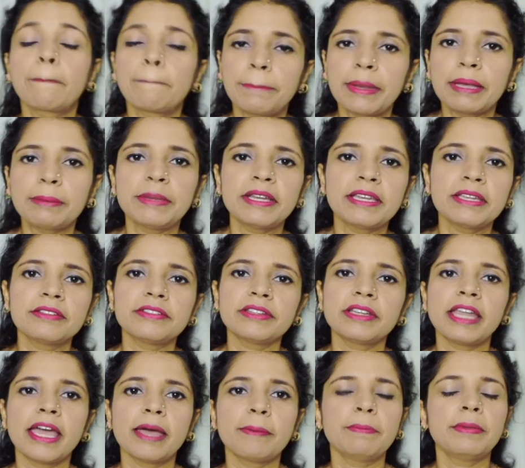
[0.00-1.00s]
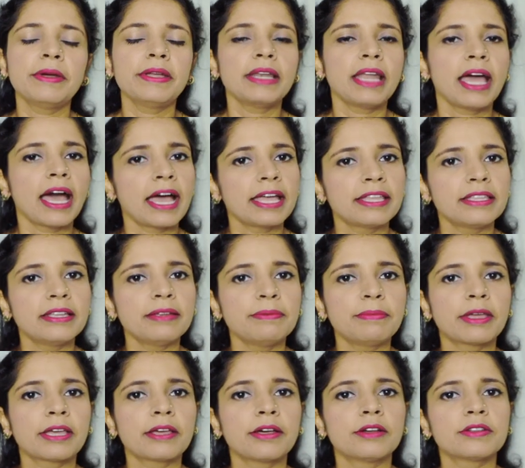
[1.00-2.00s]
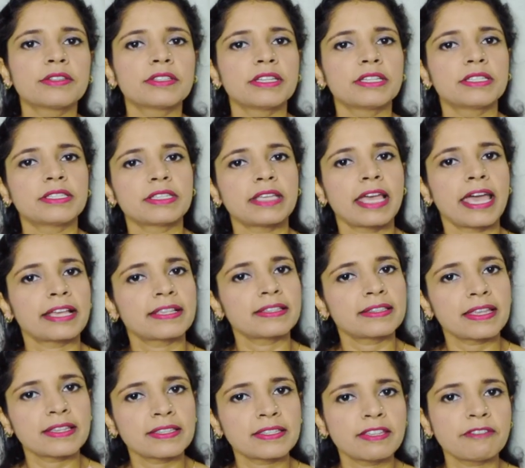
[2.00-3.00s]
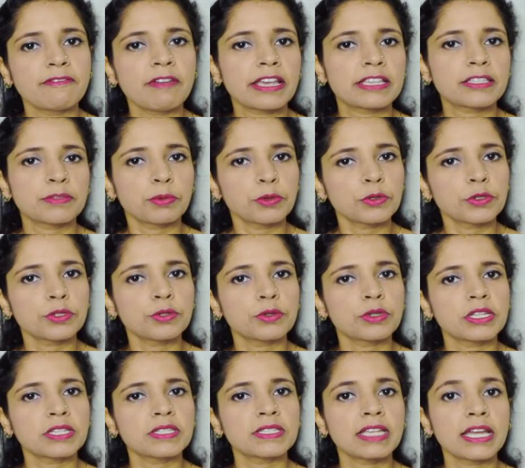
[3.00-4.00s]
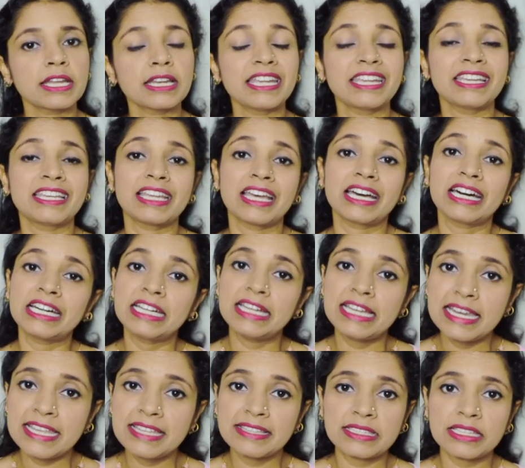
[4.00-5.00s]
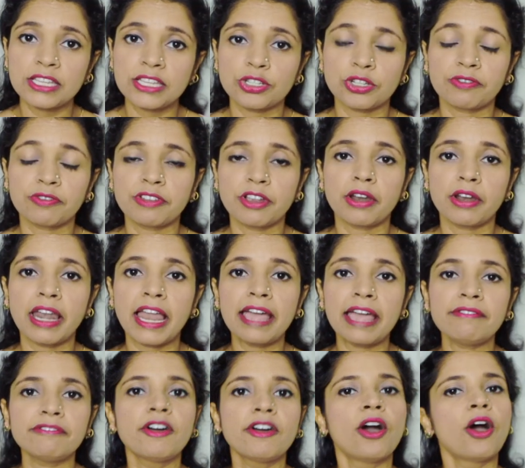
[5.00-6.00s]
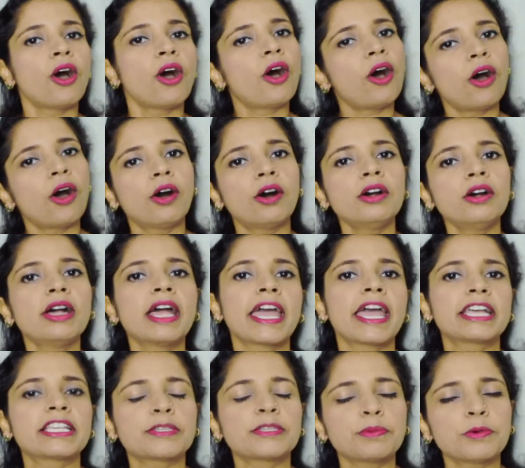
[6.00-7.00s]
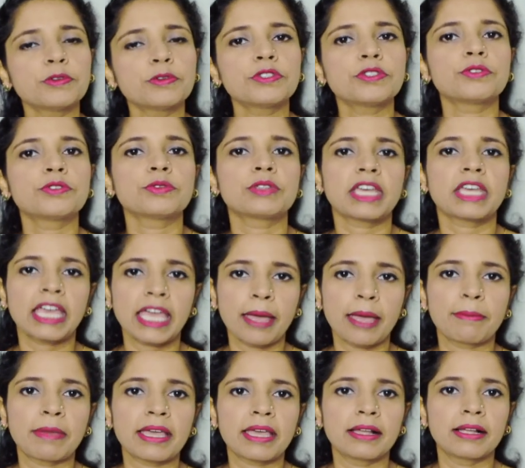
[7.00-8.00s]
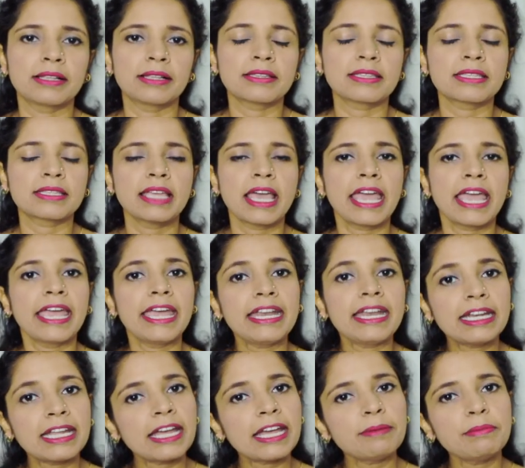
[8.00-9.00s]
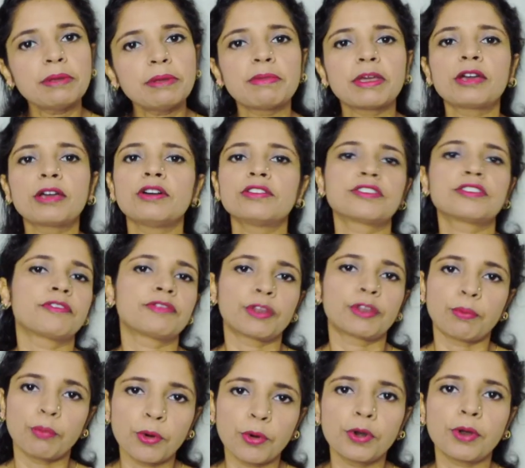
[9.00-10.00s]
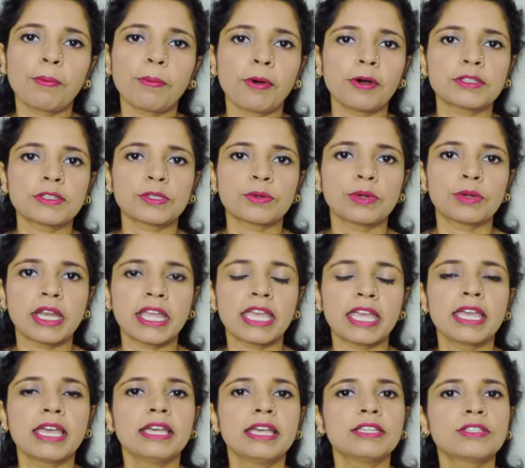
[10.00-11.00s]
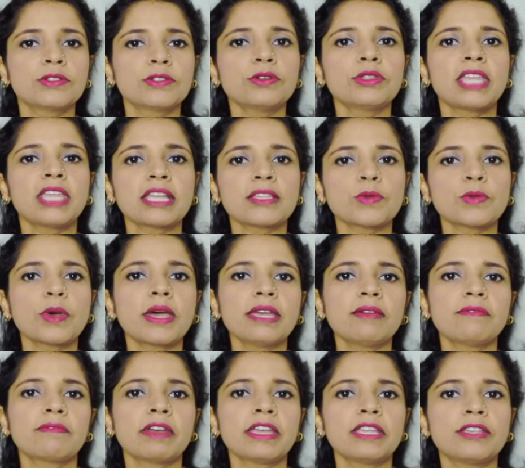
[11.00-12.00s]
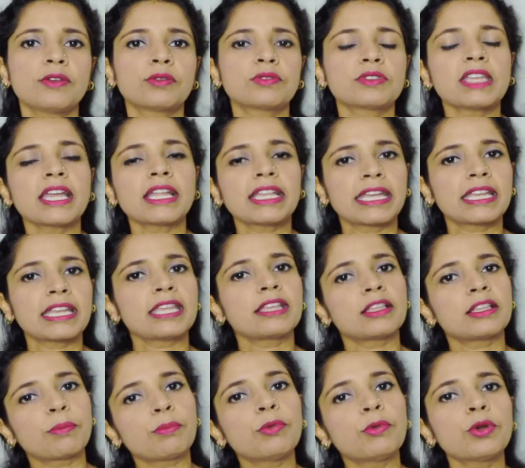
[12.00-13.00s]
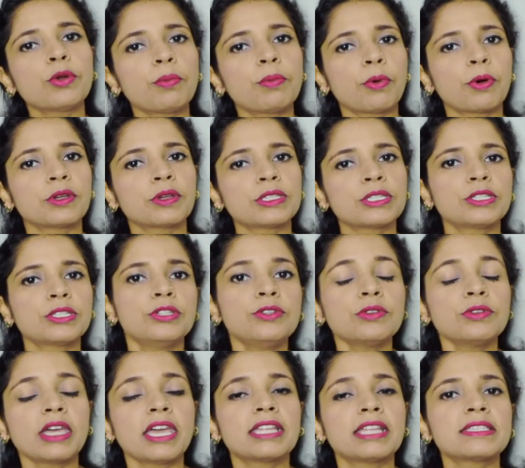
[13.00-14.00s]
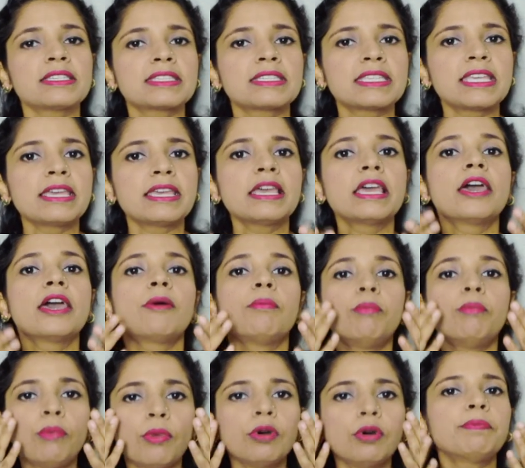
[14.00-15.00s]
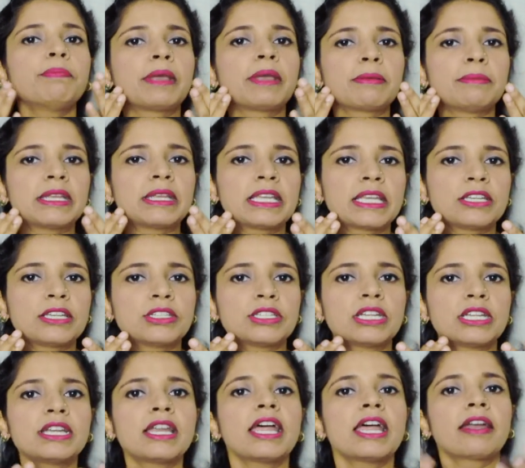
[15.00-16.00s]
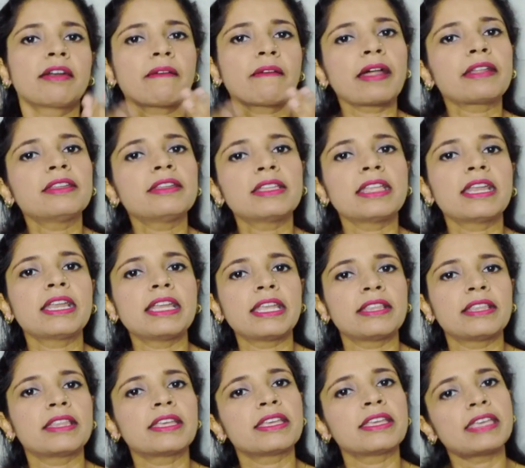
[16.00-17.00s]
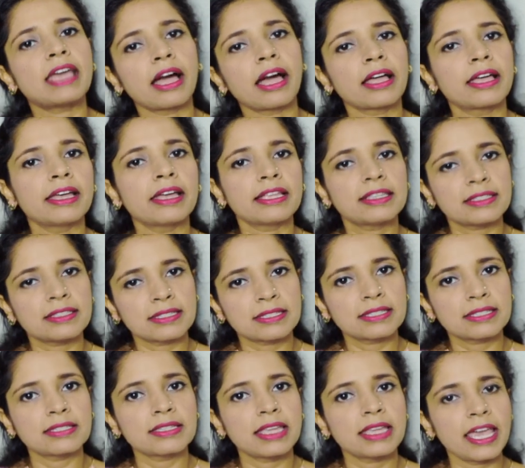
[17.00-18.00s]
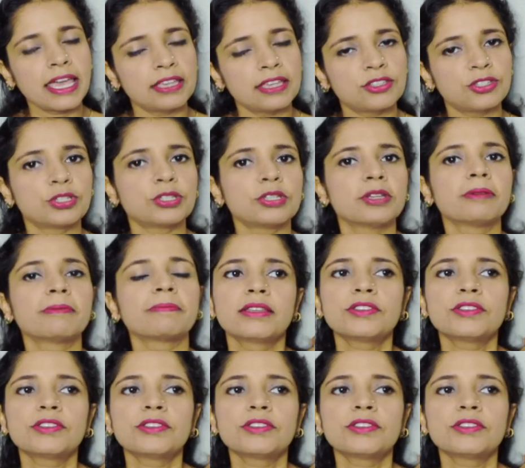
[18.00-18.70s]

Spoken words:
Pigmentation happens either because it's excessive exposed to the sun in the early stage of your life or exposed to the chemicals. It can be because of the menopause only. So that's why when you start getting the menopause, you can see more pigmentation rather than in the younger age.